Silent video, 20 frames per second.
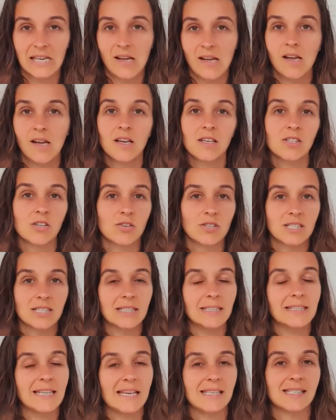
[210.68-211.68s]
So I'll just let
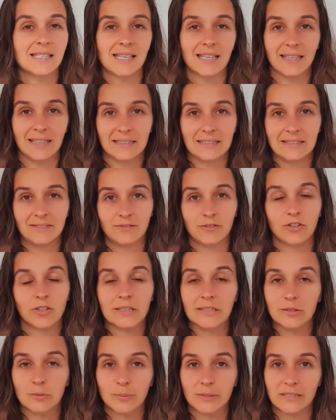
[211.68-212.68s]
that sink in for a
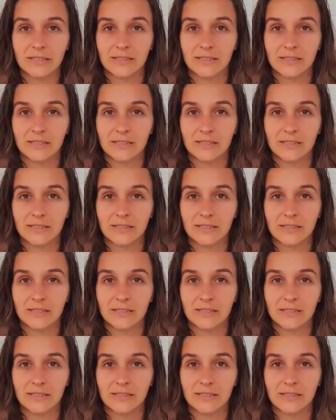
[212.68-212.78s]
little bit.